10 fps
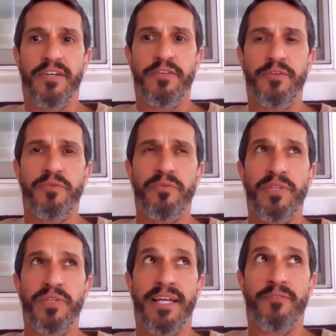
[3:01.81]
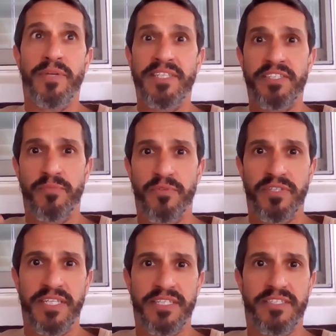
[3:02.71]
you let
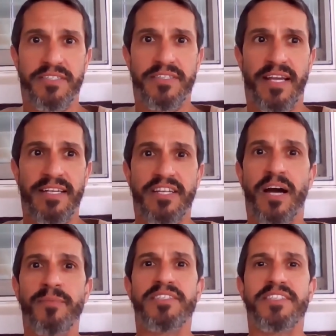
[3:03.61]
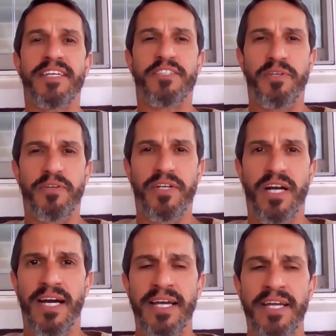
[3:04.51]
reasonableness and common sense be your
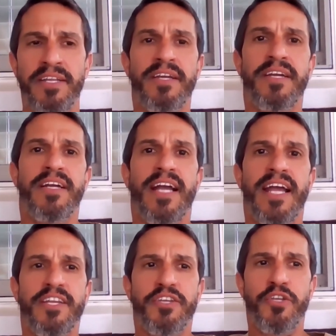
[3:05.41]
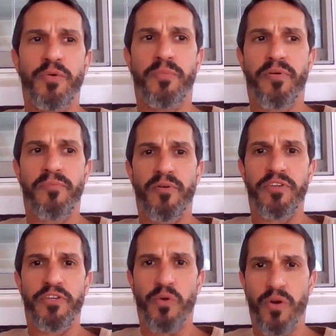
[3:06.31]
guide and you promote
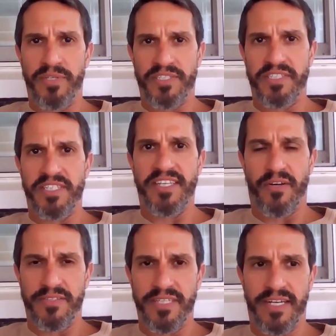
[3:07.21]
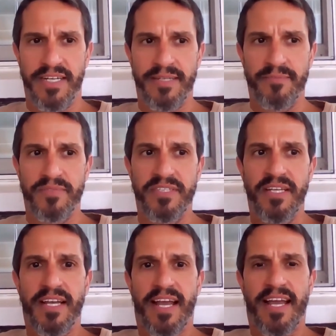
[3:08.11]
your business at all times.
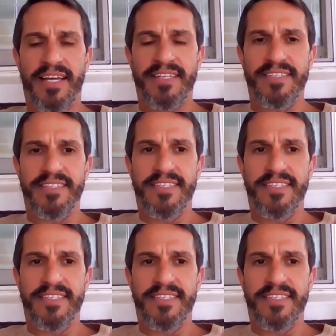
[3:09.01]
And